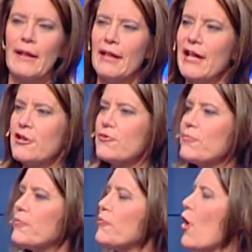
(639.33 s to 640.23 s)
Let's
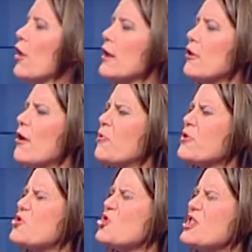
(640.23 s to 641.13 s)
fall in love
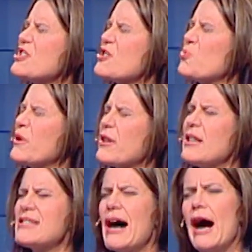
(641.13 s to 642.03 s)
with Jesus with
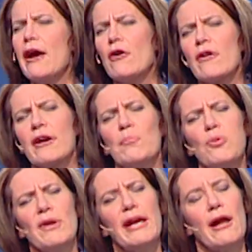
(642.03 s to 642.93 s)
entire,
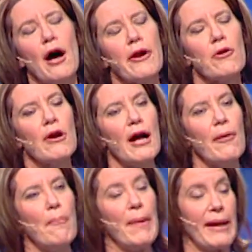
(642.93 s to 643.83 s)
complete, utter
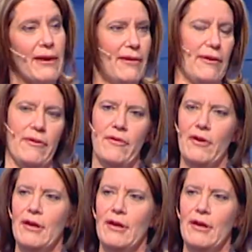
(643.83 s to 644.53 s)
abandon,